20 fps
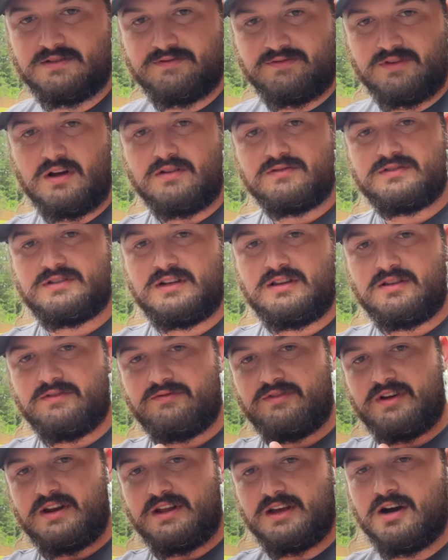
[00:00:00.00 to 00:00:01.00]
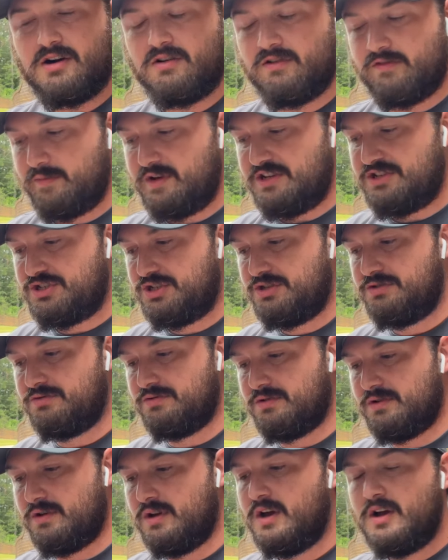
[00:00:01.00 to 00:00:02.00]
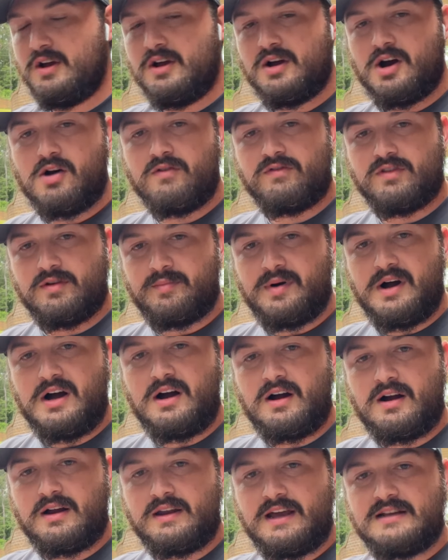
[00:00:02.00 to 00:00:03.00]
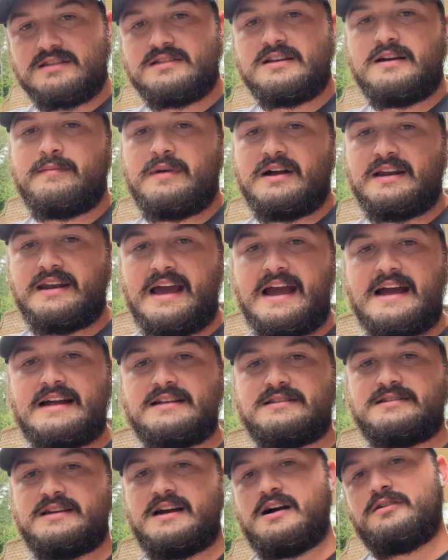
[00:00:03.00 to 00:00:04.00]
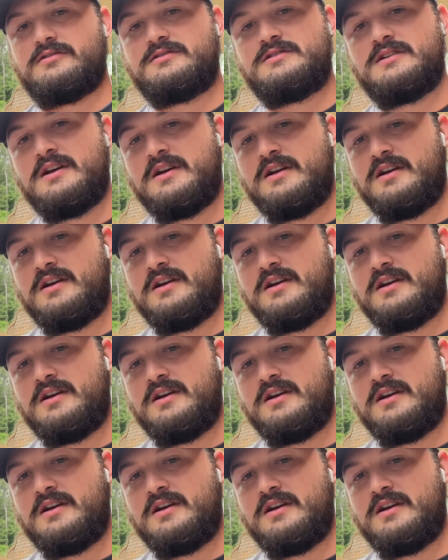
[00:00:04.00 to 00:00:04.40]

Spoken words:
If y'all seen the video of me shooting over the pond, that's at my dad's house,